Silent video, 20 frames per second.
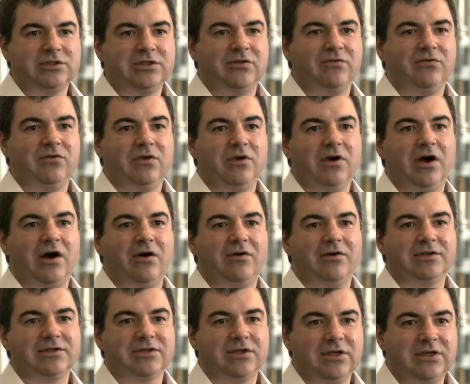within few
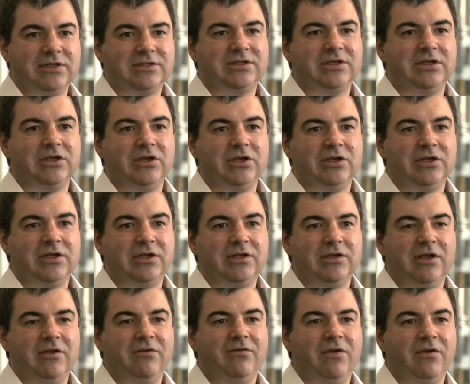hours. It's
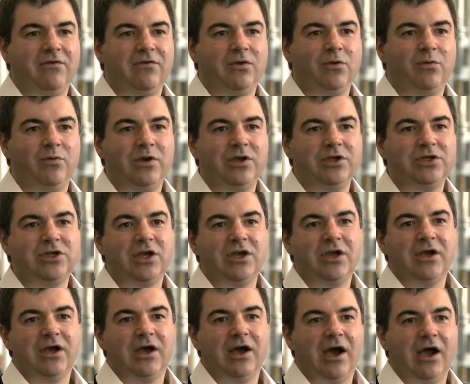if you wish,
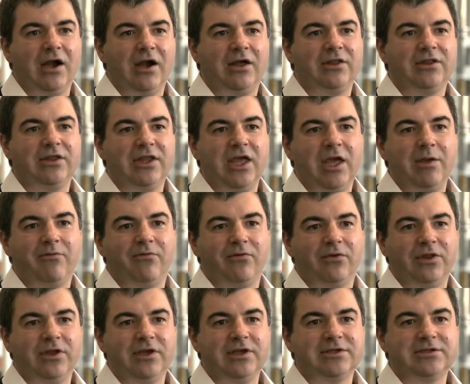another name
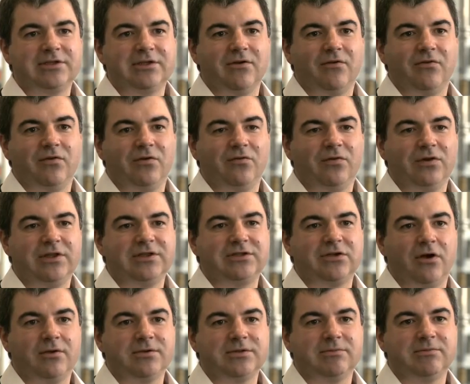for this for this
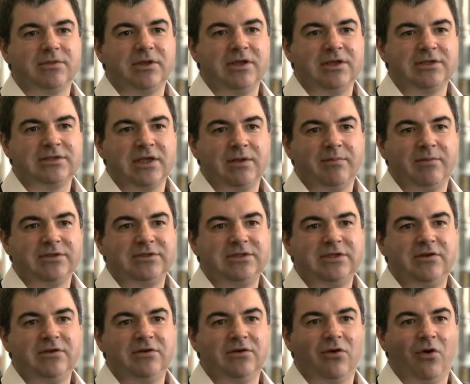concept is
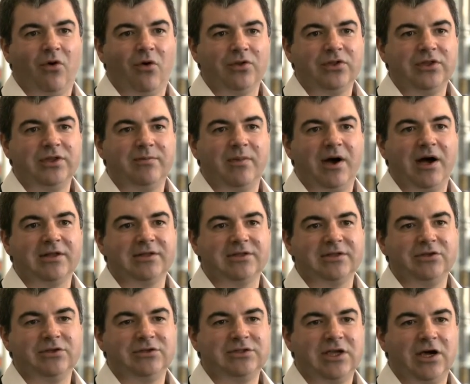material on demand.
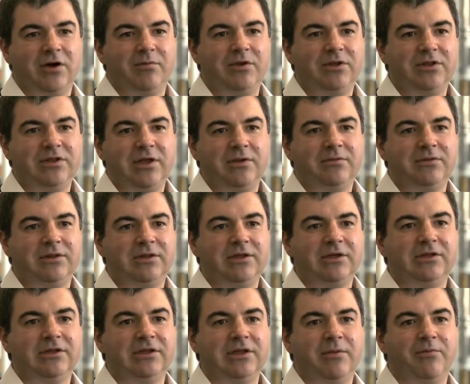You tell me the,
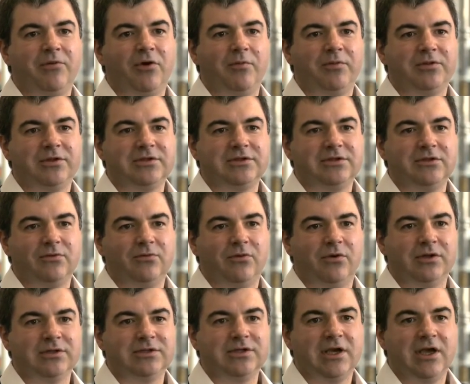the, the properties you
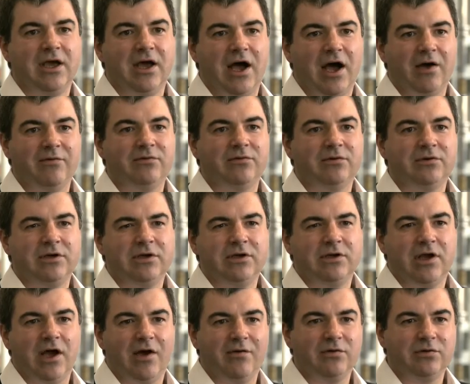want. I will
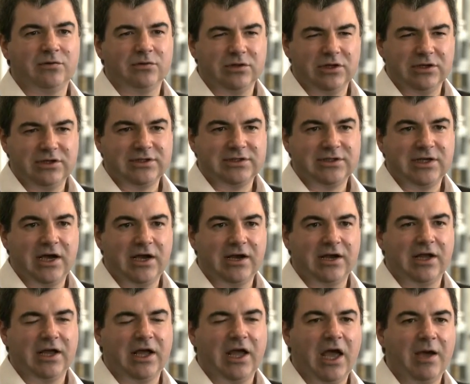I will design
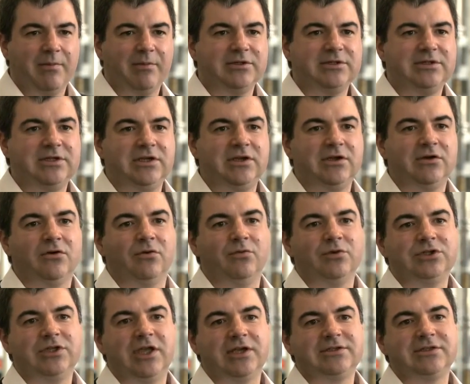a material
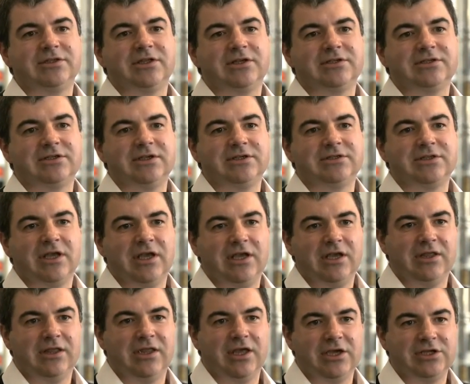which doesn't exist
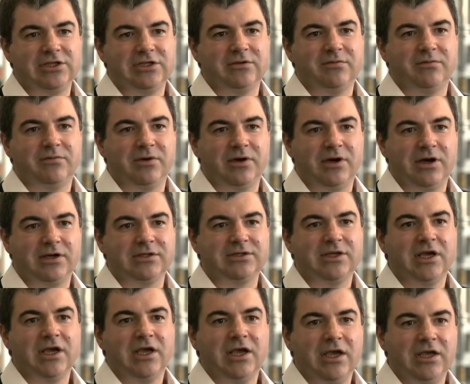in nature, but
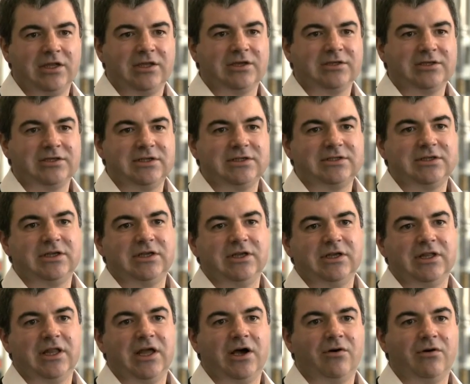it exists
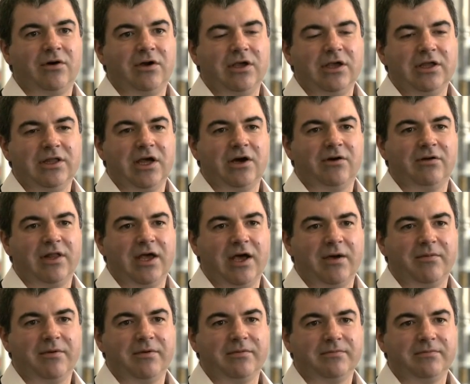in our in our lab.